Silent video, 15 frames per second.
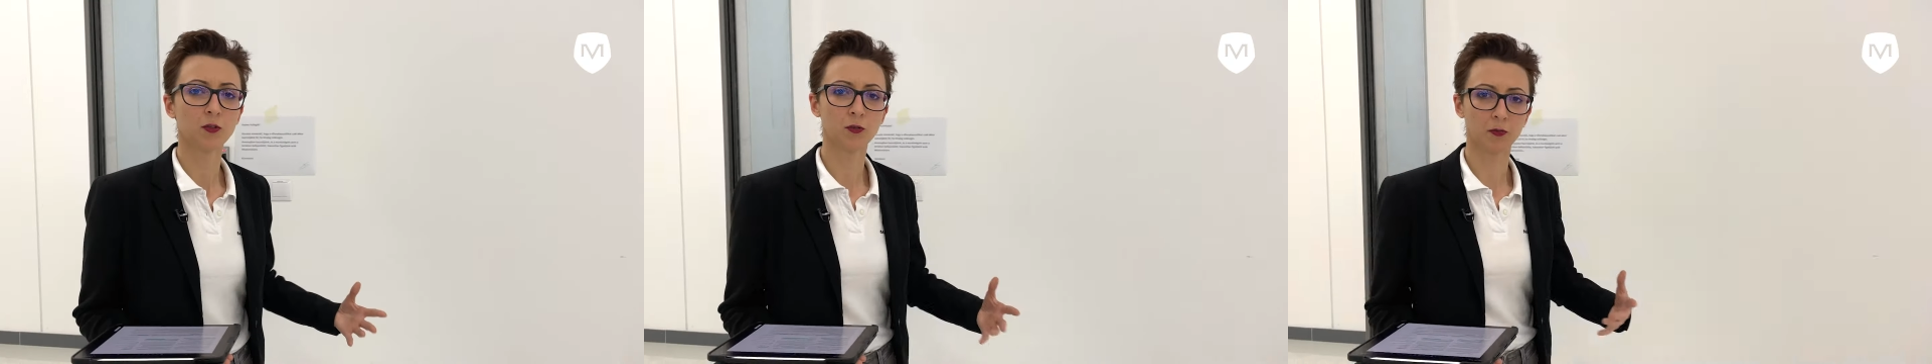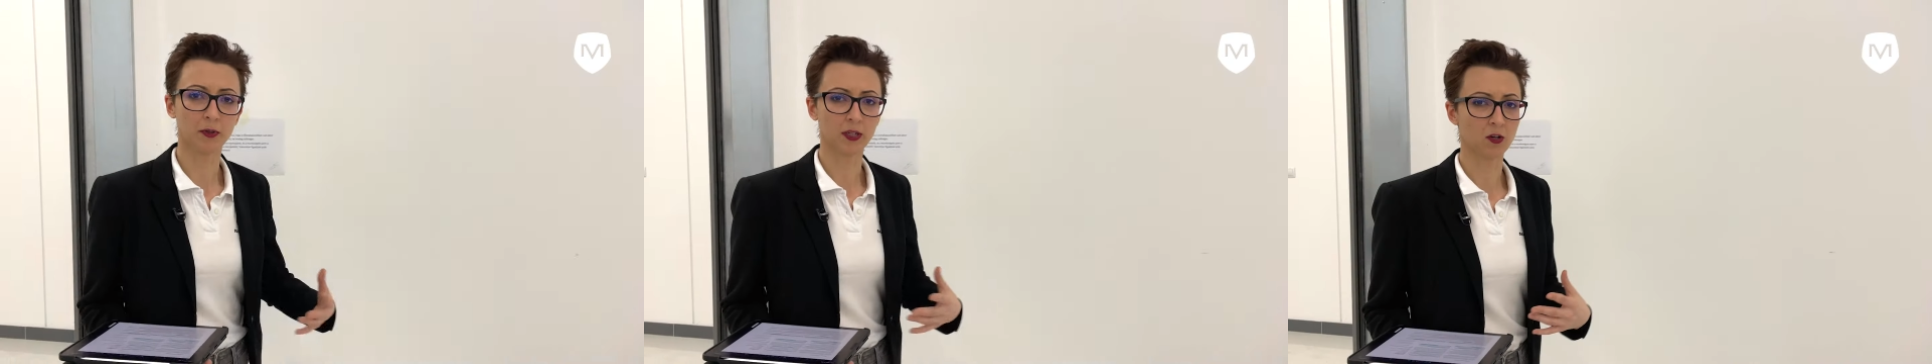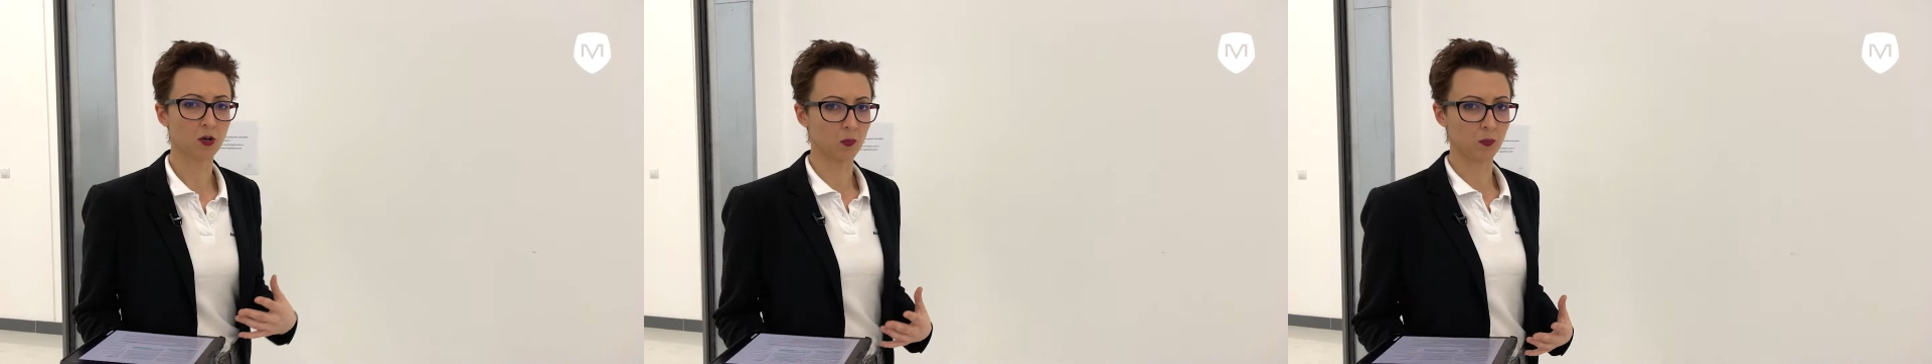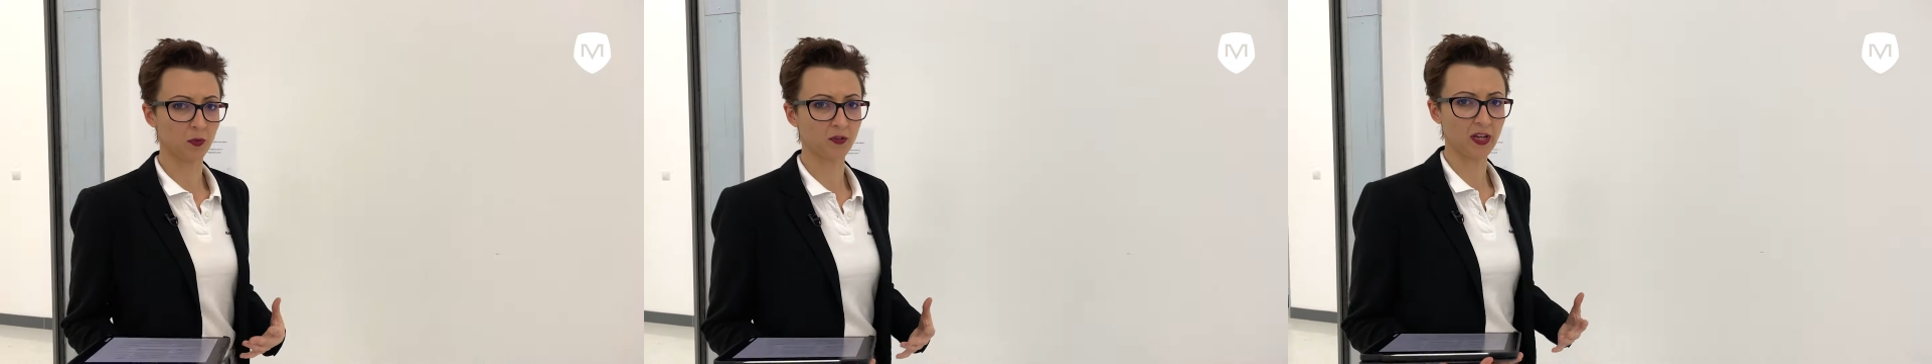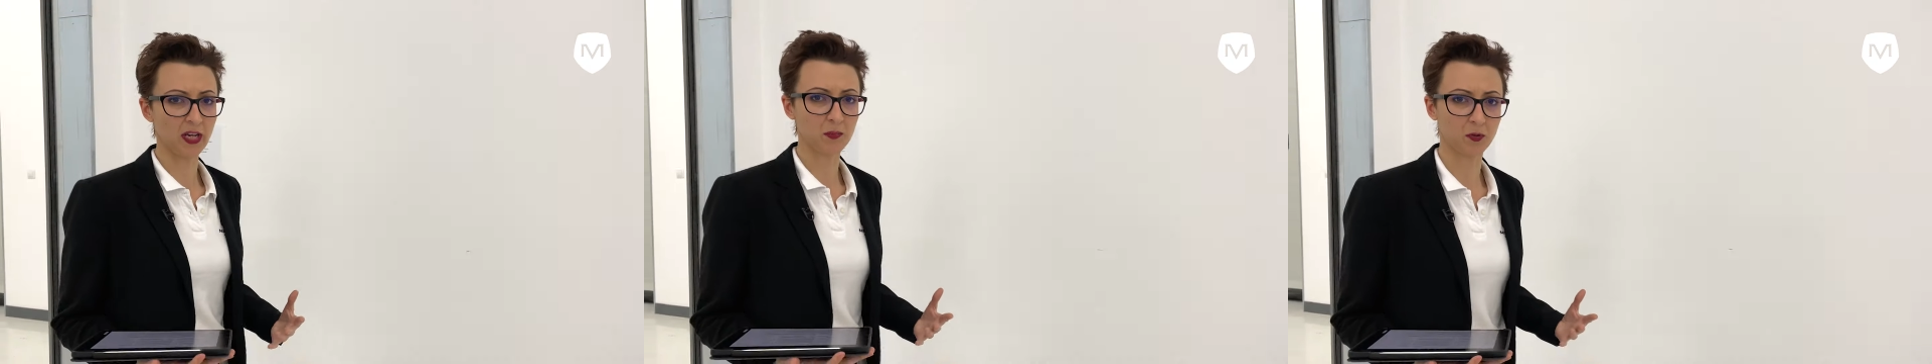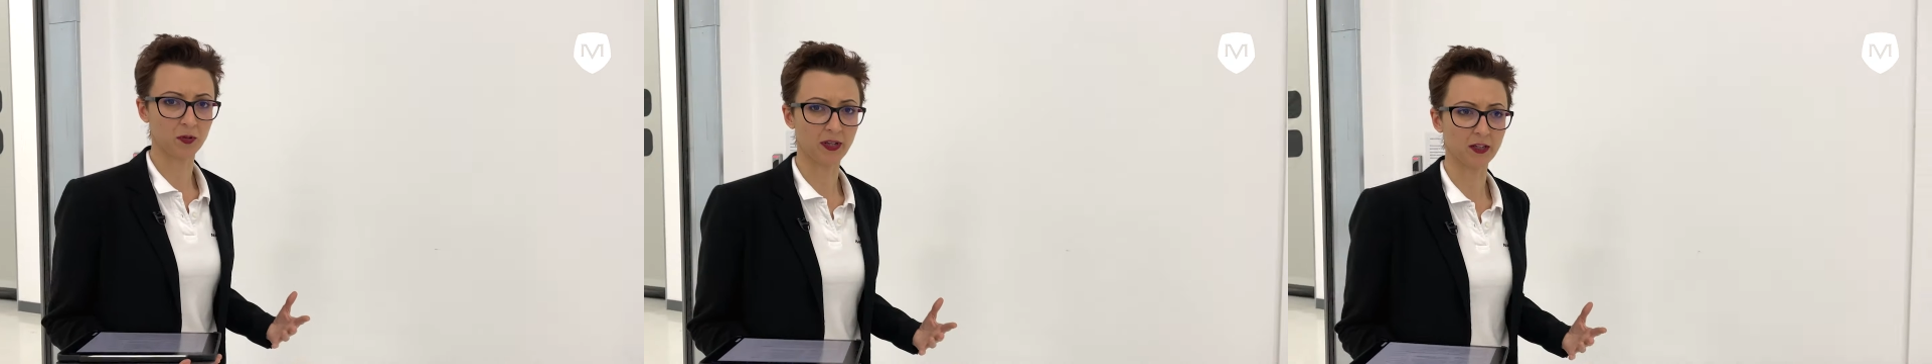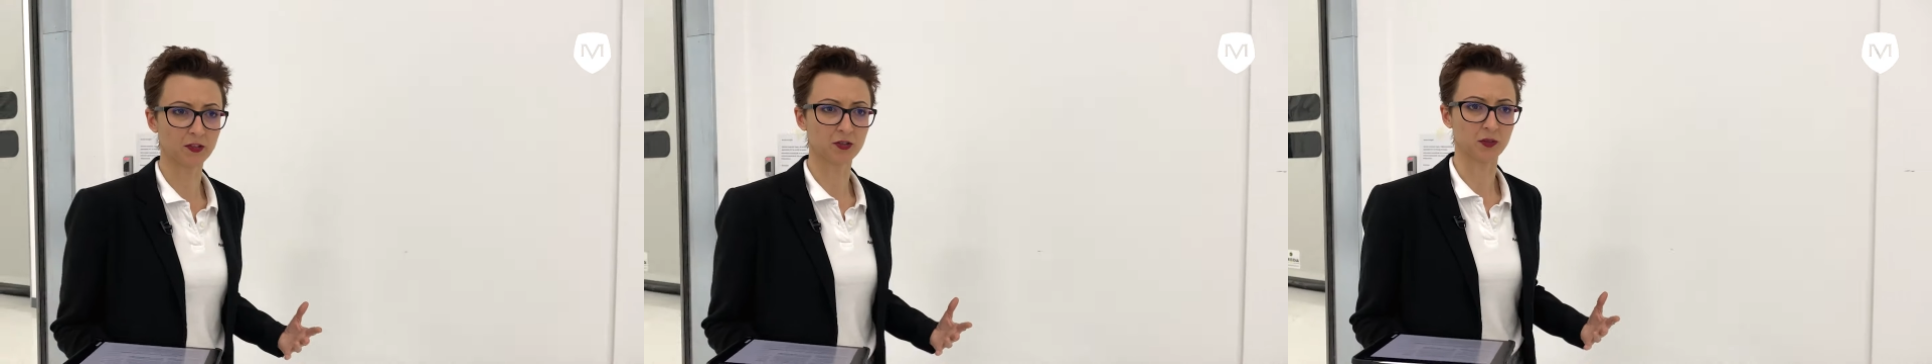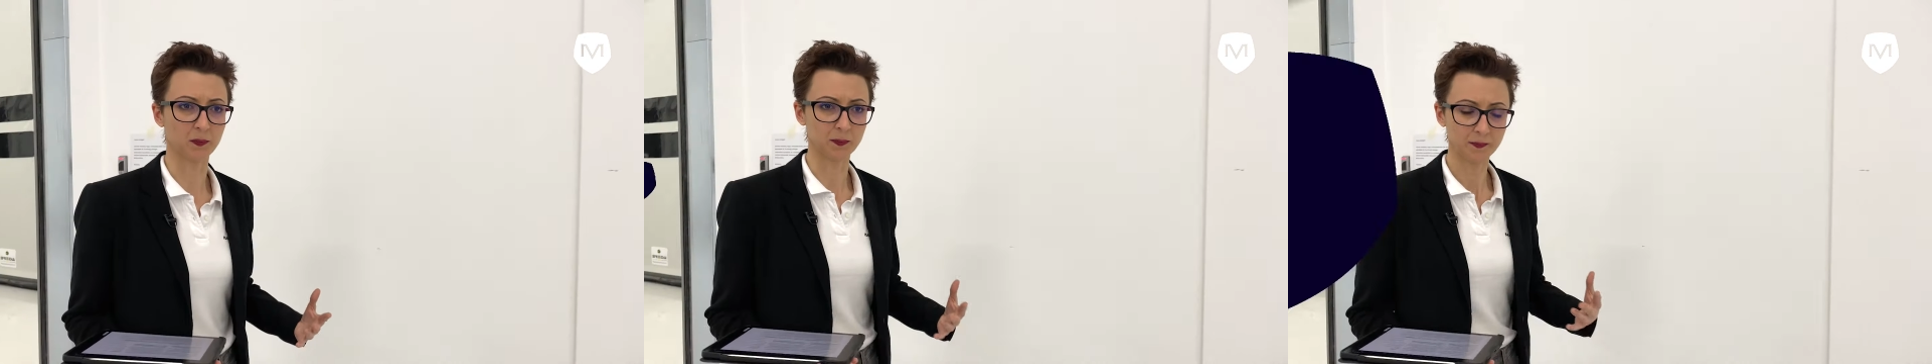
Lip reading: during composite production.